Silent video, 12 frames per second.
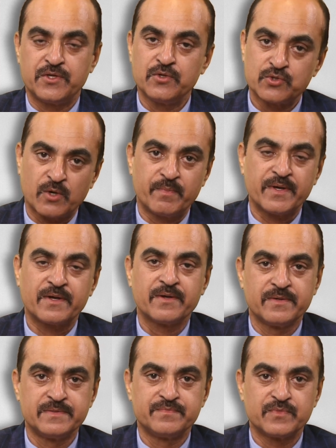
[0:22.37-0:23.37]
a new topic
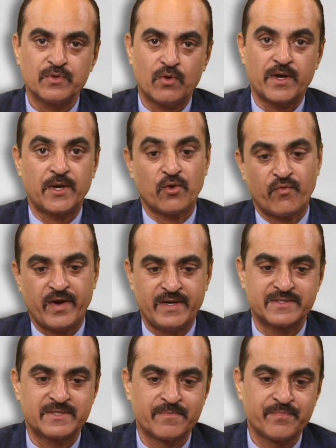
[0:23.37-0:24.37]
on
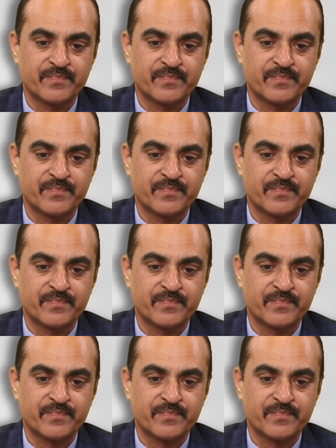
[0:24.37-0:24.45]
endophytes.